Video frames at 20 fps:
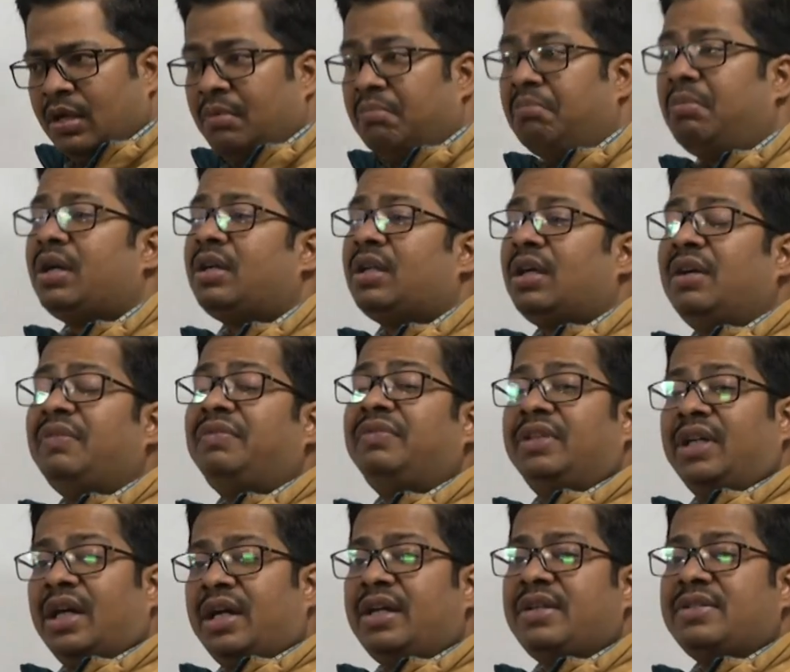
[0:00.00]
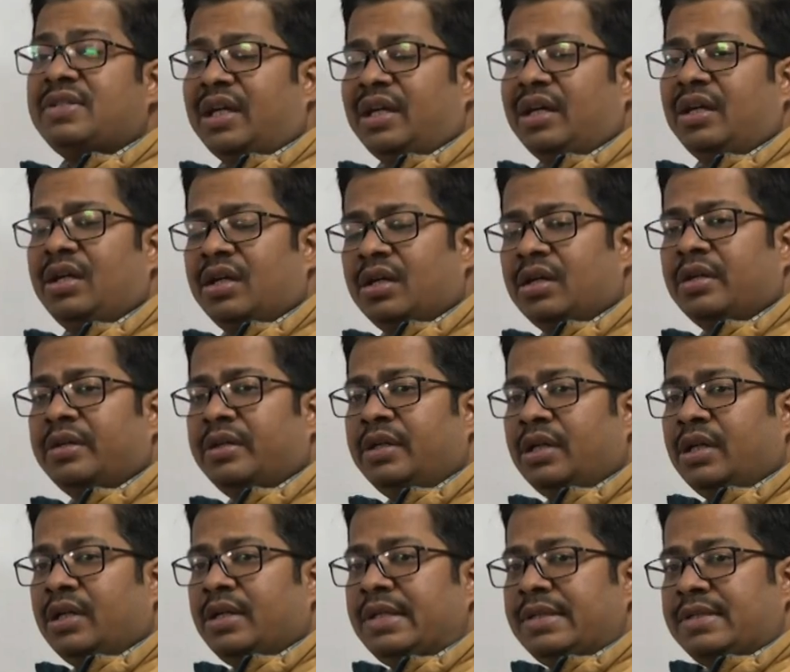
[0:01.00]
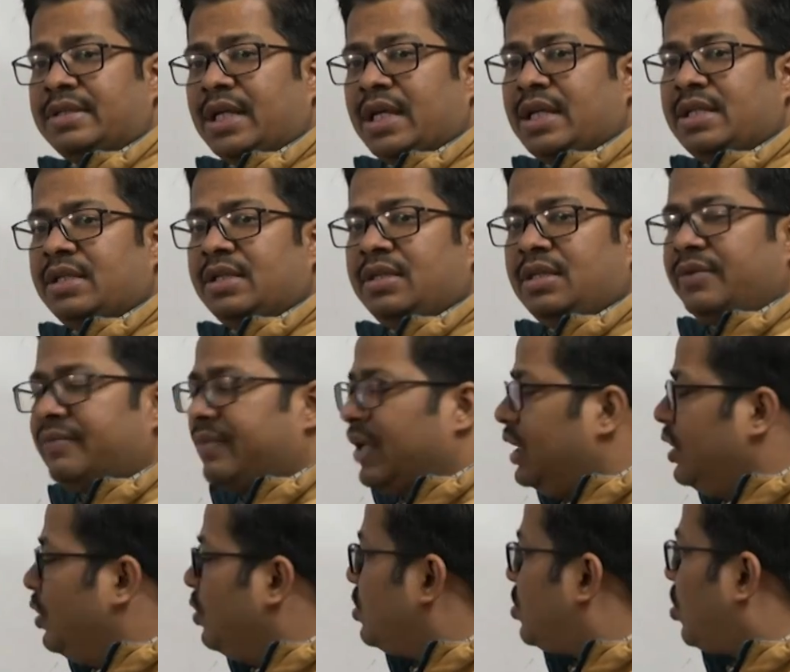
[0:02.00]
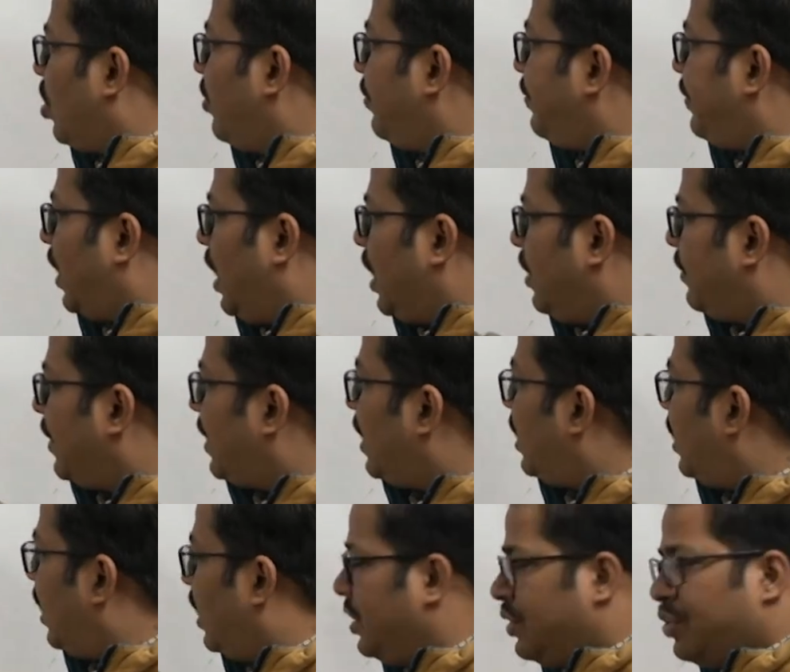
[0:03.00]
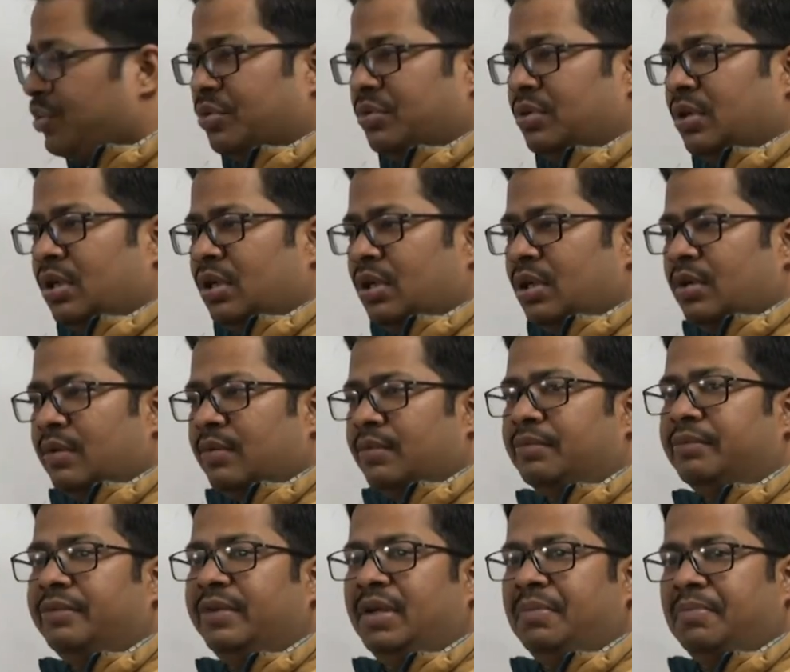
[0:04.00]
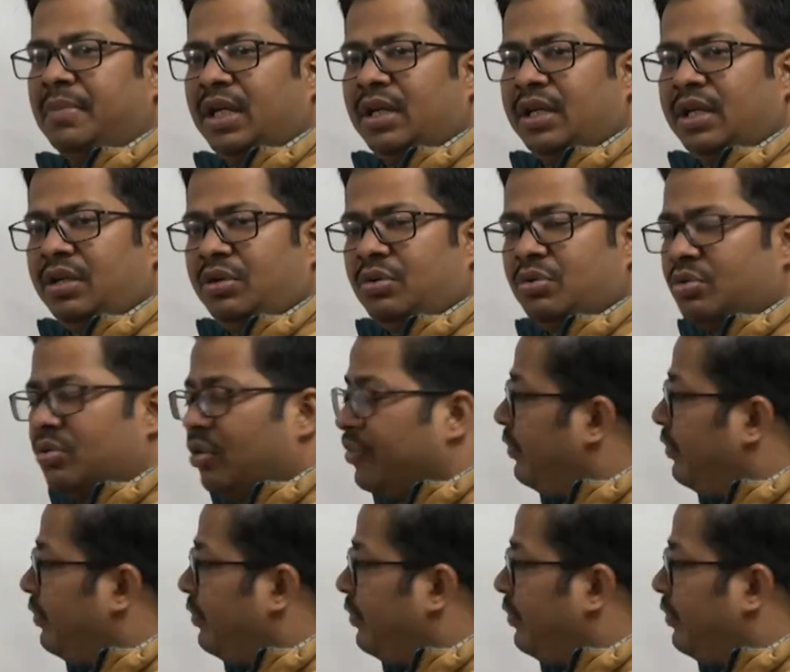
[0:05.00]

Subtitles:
But if there is a change in the values of N1 and N2, we may need to go